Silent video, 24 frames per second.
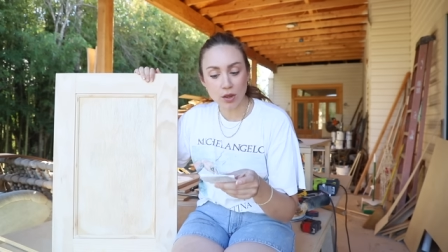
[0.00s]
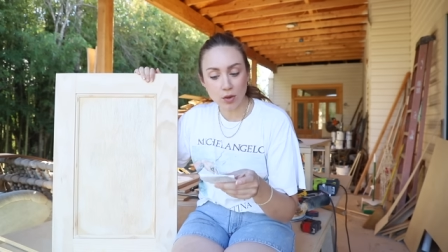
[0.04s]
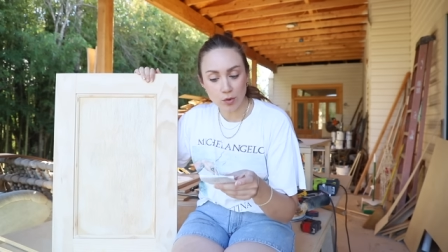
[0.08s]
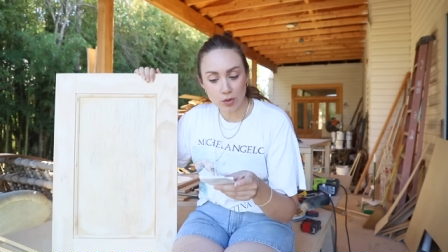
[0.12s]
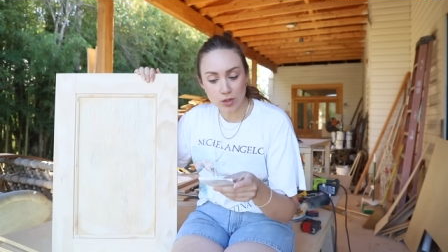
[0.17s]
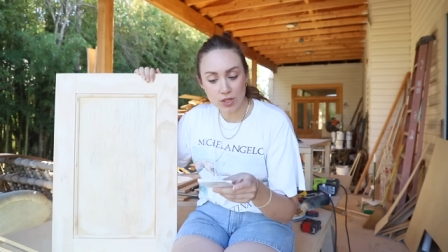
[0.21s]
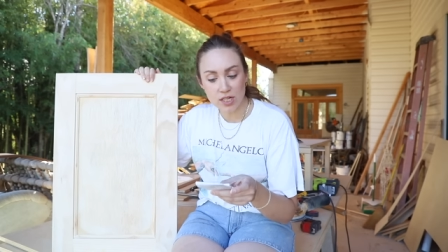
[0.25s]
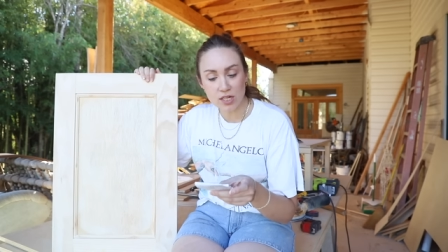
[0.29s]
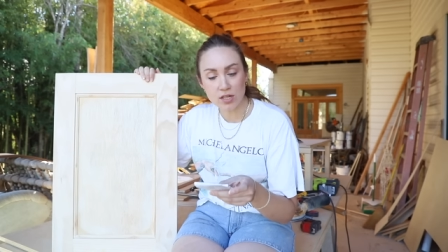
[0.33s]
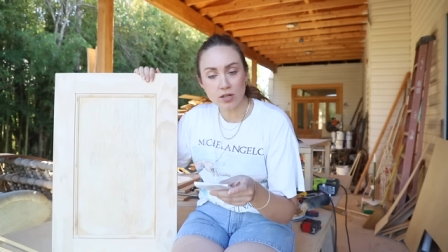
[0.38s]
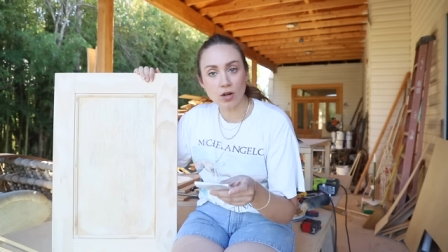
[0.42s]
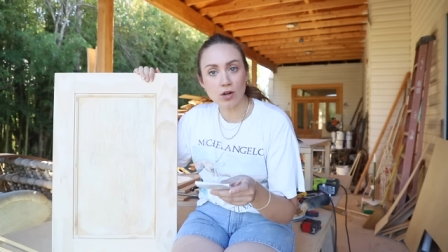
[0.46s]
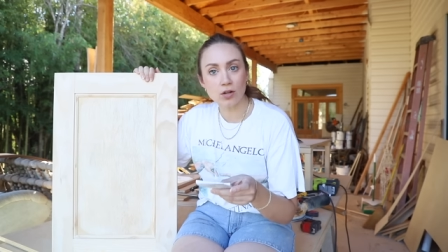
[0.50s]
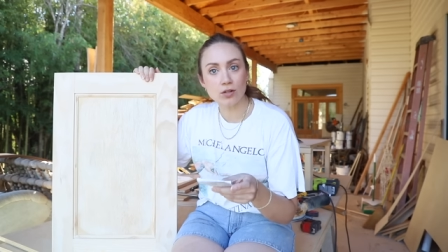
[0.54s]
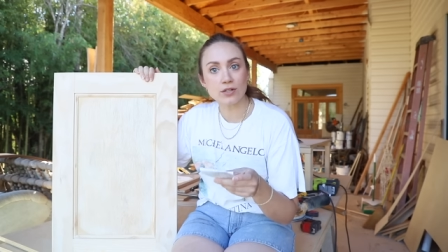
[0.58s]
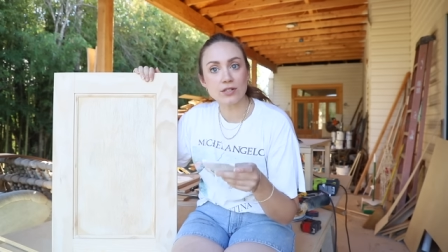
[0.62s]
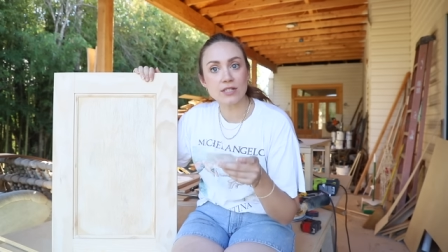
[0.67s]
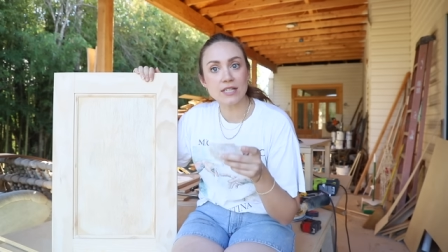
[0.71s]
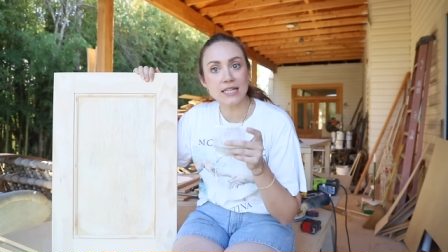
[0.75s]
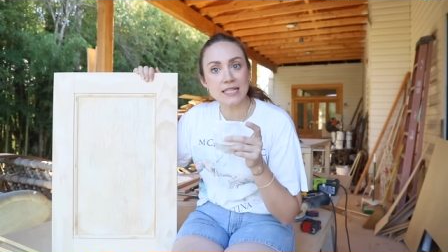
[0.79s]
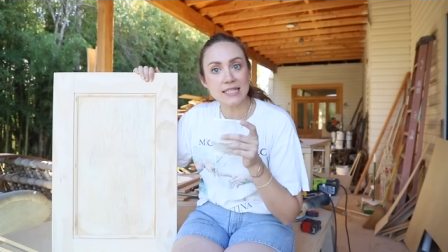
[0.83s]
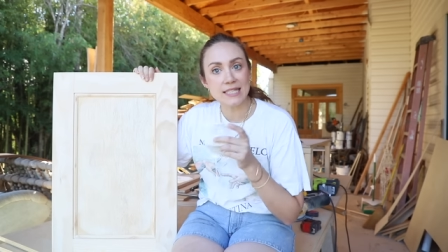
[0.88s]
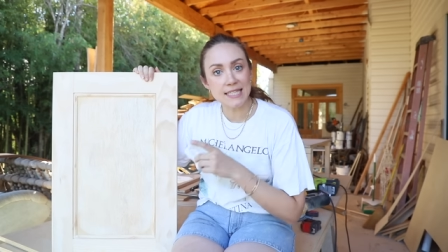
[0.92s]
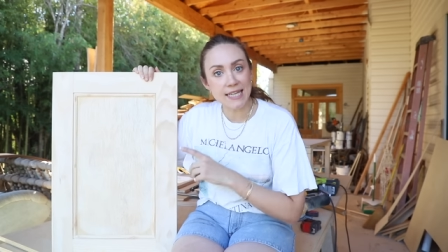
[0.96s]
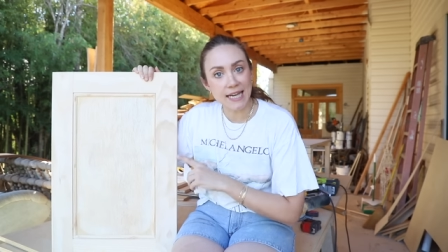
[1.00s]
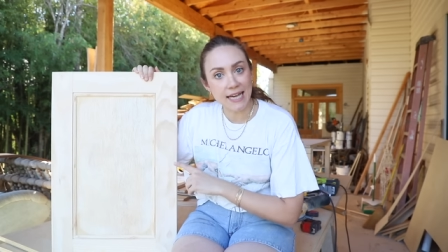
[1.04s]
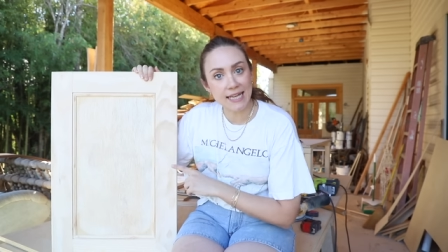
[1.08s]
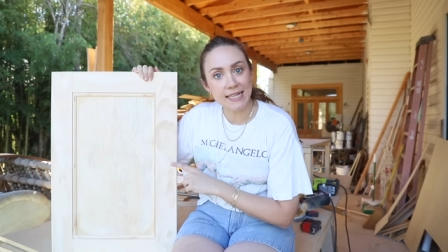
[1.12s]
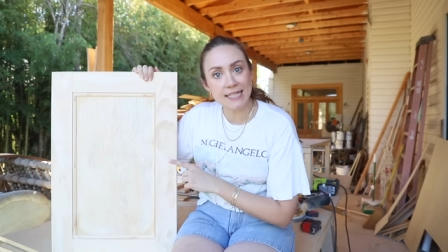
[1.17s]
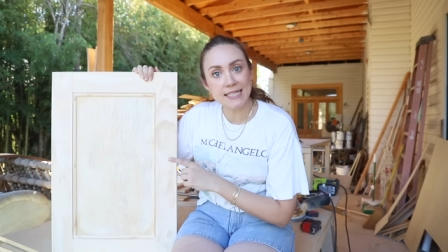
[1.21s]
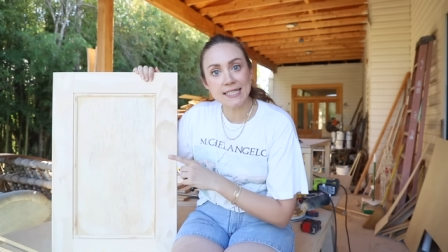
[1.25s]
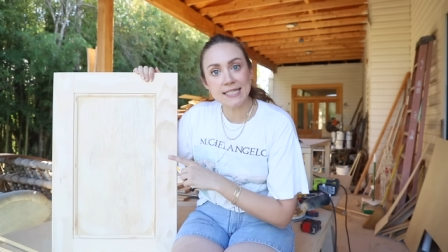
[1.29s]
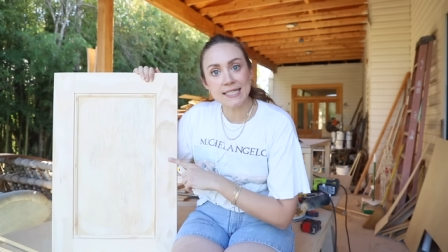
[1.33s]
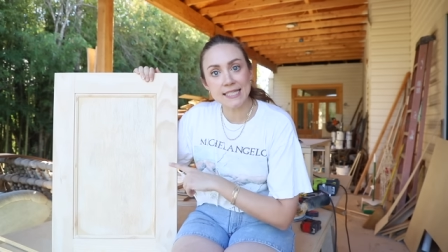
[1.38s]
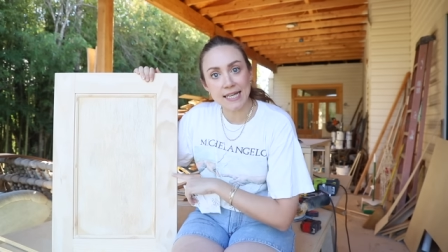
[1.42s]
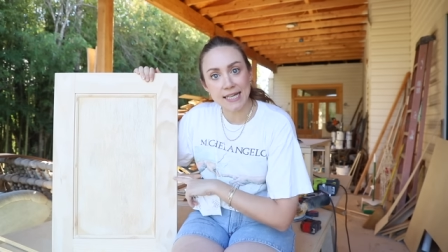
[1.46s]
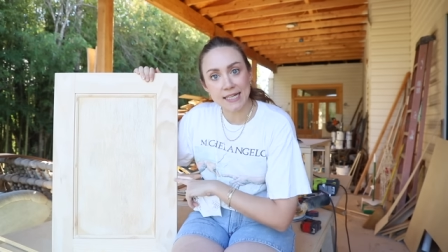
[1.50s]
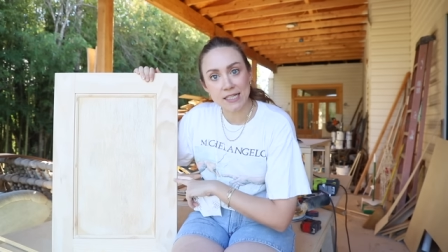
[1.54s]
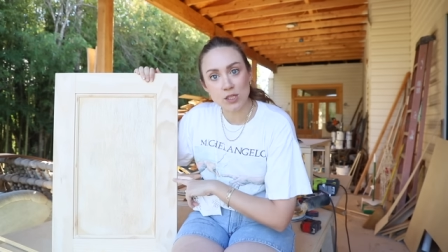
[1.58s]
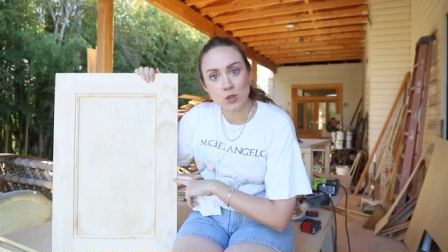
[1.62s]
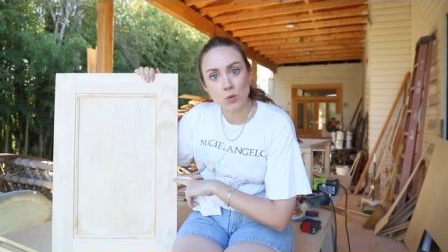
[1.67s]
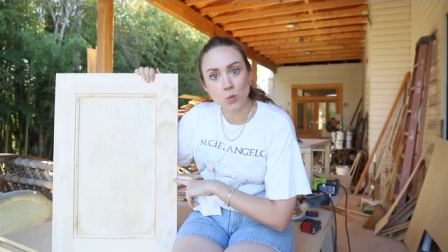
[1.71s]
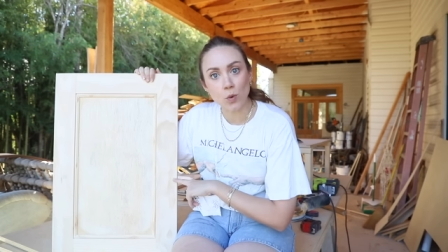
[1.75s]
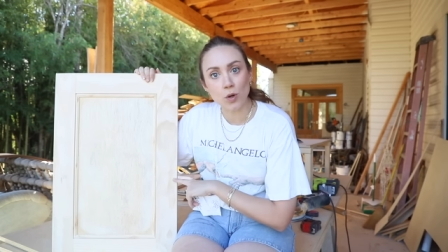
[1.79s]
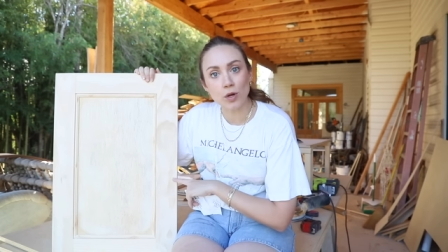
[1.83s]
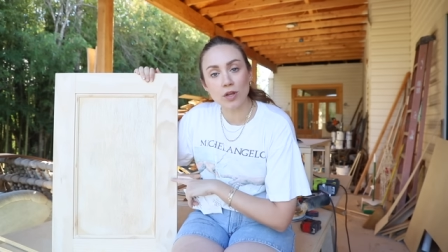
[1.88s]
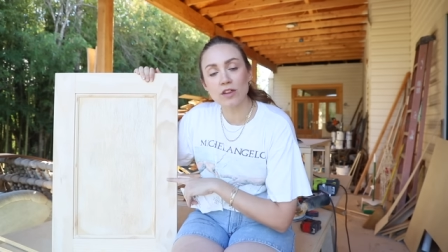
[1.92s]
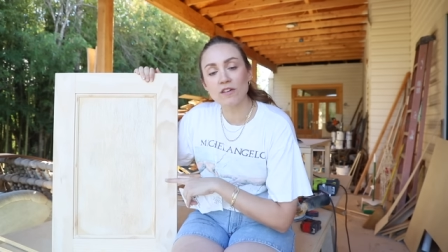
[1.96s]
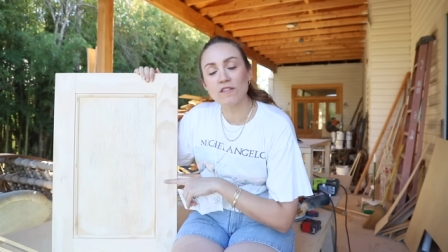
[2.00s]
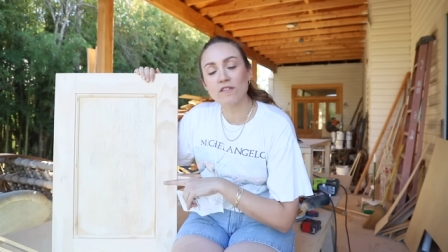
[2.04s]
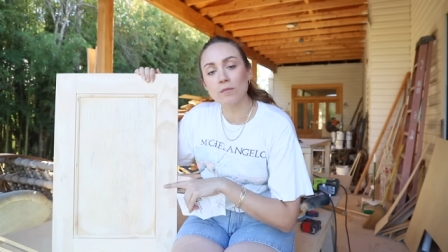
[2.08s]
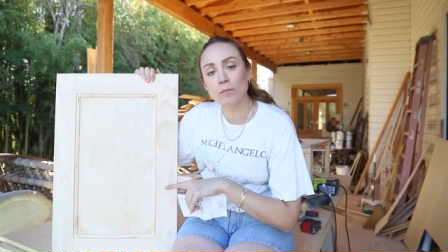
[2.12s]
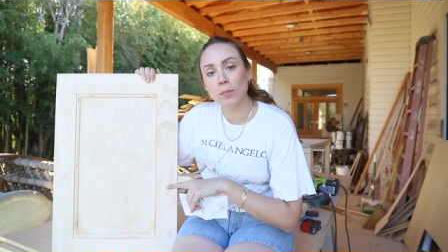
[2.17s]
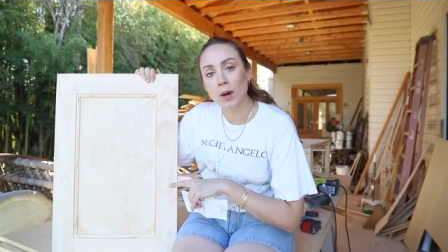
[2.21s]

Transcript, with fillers: thirteen dollars and ten cents worth of